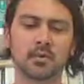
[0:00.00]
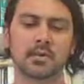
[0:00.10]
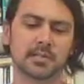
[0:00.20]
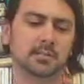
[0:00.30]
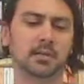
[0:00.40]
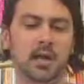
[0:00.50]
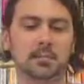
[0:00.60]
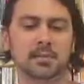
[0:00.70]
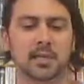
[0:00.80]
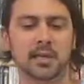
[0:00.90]

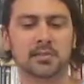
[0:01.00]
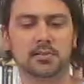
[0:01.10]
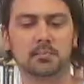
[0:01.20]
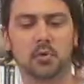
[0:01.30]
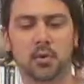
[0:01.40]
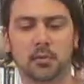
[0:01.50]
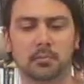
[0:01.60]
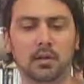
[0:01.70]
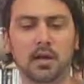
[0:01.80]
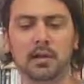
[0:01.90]
Sometimes kids are born with
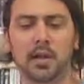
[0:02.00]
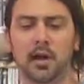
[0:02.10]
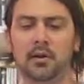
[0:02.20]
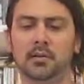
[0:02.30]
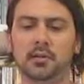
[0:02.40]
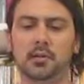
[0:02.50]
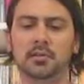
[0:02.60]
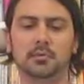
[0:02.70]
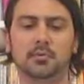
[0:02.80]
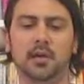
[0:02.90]
blonde hair and it
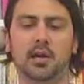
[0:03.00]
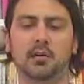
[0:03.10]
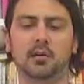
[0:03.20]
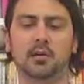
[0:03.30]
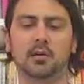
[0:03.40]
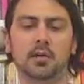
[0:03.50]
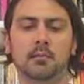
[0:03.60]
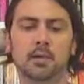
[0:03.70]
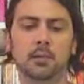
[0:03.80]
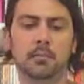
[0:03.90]
turns brown.
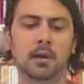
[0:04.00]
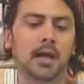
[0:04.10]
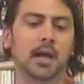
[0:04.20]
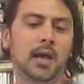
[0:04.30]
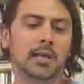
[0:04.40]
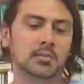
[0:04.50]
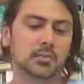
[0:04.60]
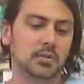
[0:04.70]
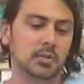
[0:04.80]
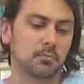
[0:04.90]
Maybe my eyes will
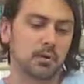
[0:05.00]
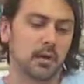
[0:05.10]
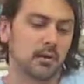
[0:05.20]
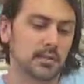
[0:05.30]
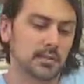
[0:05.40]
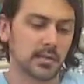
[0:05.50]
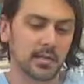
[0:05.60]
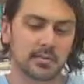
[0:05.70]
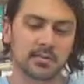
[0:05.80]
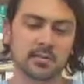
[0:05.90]
turn brown, he
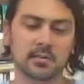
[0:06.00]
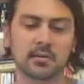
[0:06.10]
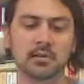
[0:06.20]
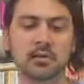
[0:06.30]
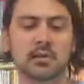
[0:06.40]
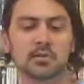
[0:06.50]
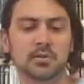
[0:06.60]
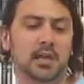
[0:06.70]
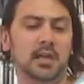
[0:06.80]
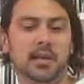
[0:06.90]
says.
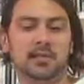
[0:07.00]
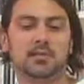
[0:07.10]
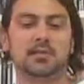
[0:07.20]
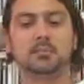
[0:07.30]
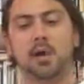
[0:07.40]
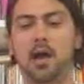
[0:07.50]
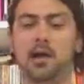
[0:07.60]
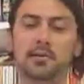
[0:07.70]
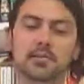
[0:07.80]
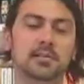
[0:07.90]
Suzanne Exler
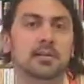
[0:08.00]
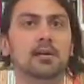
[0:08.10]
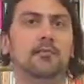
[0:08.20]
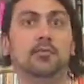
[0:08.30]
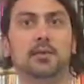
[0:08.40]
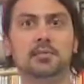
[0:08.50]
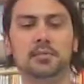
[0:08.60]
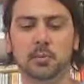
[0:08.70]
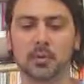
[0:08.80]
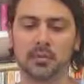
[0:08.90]
smiles and flips
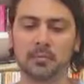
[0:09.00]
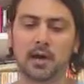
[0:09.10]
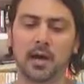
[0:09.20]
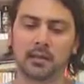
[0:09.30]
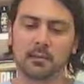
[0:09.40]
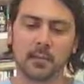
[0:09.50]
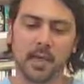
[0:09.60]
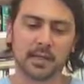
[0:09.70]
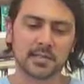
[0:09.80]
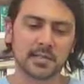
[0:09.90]
through a remodeling
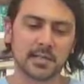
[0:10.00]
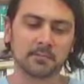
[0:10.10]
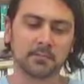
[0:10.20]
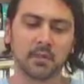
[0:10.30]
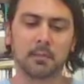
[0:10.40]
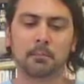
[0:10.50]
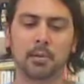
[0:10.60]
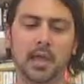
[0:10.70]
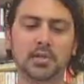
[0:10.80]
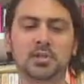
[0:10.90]
magazine,
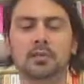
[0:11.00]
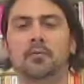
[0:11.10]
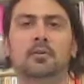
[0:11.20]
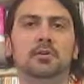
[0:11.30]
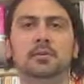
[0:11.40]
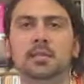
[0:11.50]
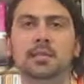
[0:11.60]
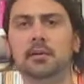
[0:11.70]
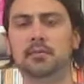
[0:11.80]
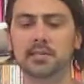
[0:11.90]
patient for her
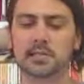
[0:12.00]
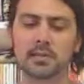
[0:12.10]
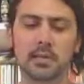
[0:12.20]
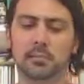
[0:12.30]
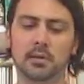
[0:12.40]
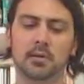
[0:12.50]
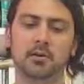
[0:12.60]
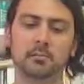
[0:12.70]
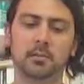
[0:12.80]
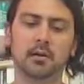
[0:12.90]
tea that's steeping in
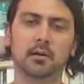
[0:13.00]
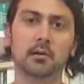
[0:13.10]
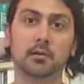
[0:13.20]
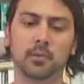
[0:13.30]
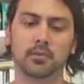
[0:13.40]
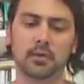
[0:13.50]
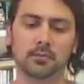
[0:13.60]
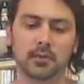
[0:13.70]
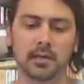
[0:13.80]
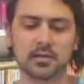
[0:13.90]
her mug within
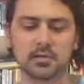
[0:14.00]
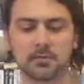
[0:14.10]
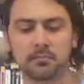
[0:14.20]
reach.